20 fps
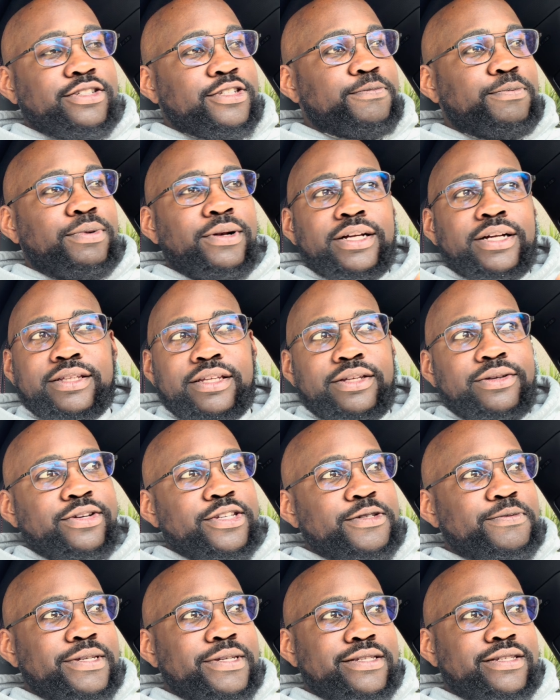Just plug the
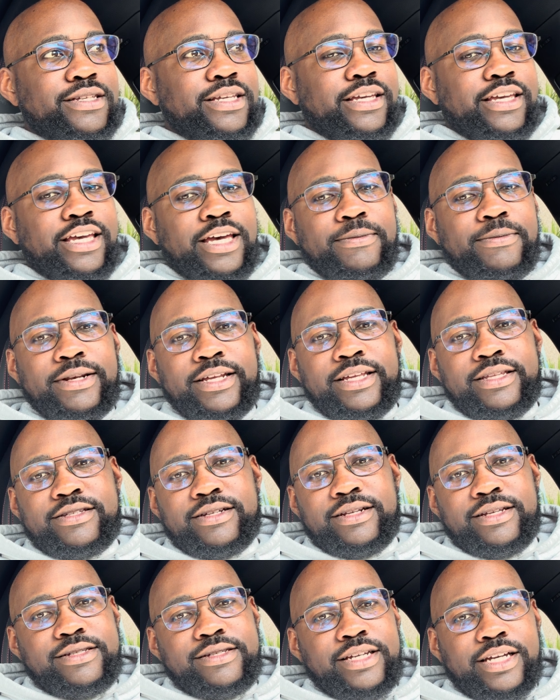USB-C cable
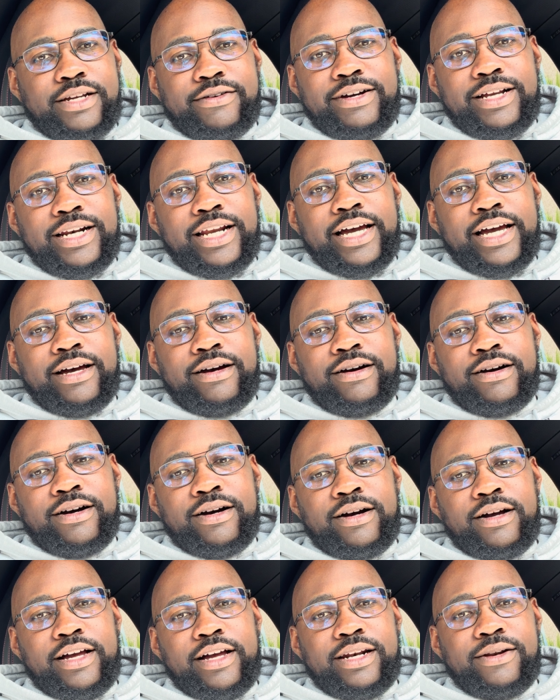into the cigarette lighter
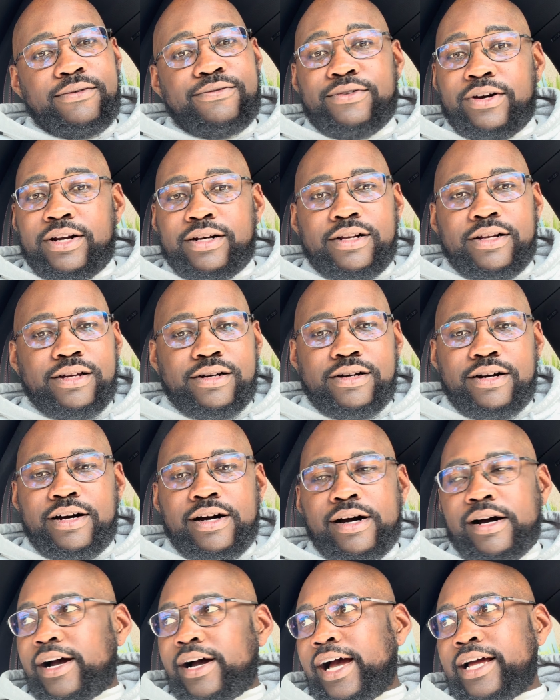at the front of the
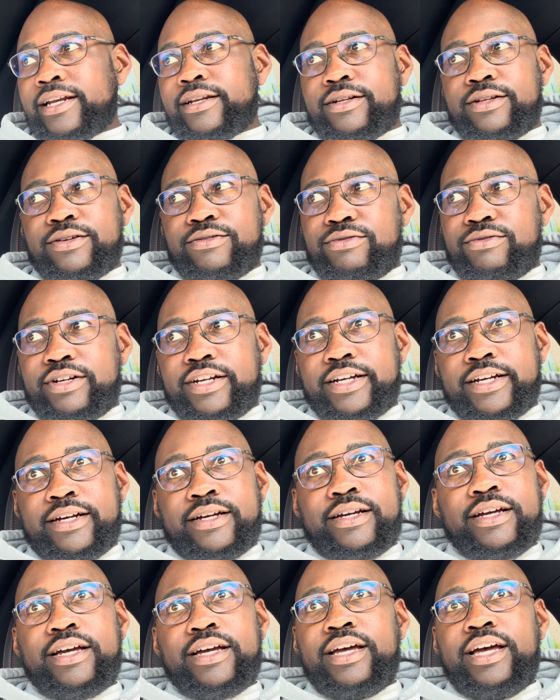car and at the
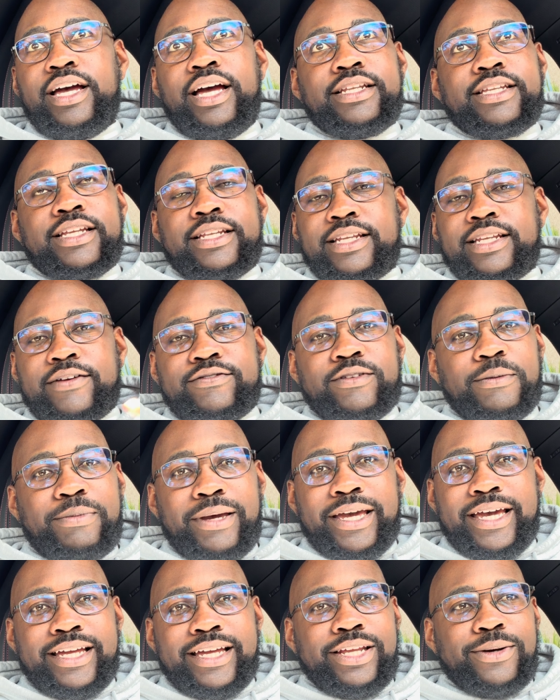rear. Didn't have to
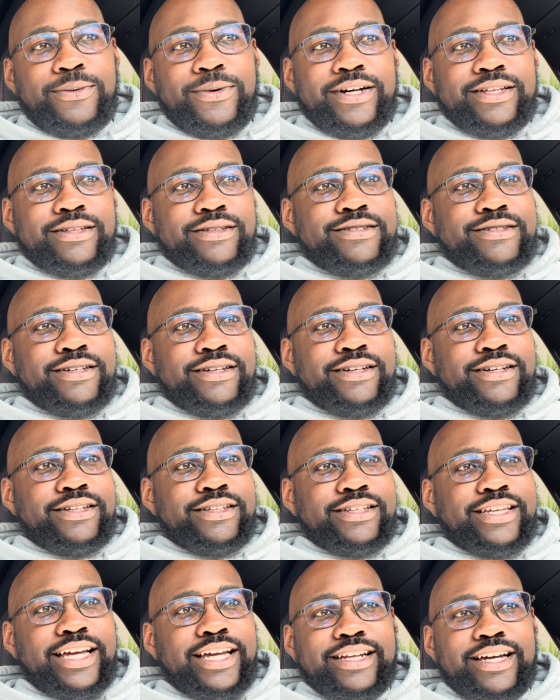pay anyone
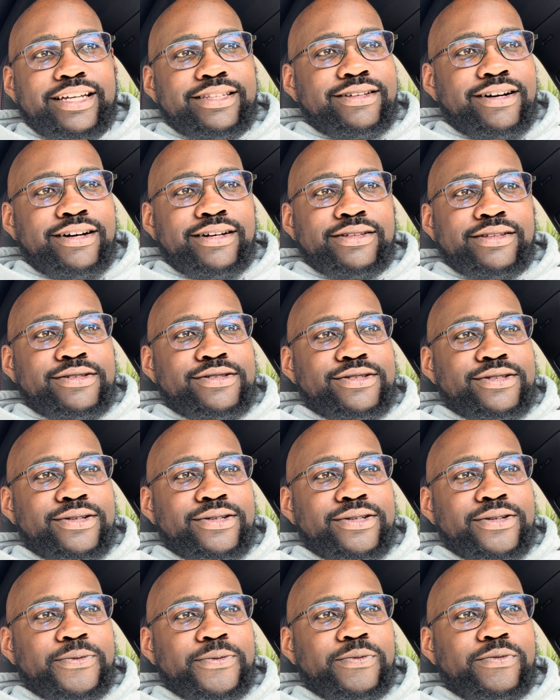to get that done.
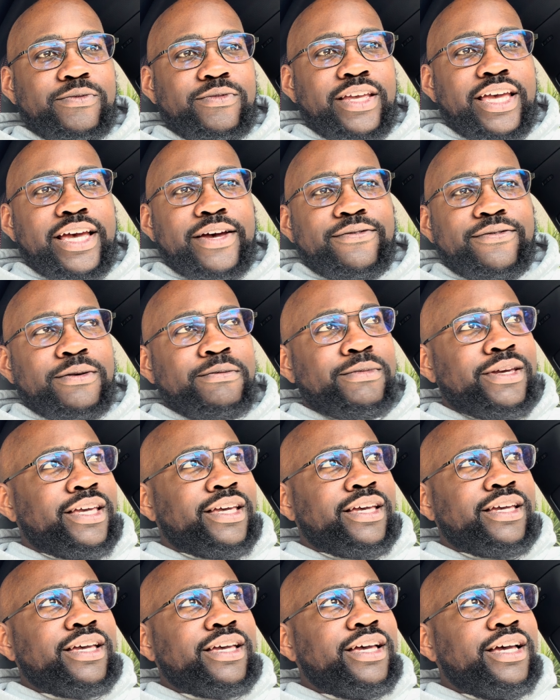So yeah, for
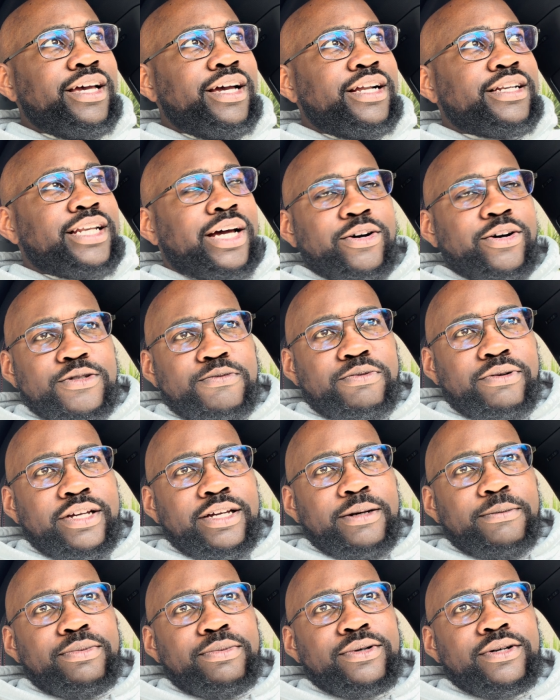me, that was
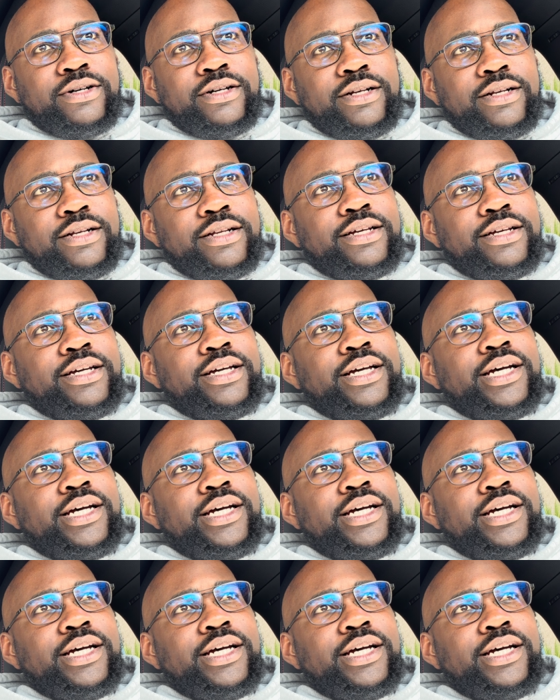pretty important.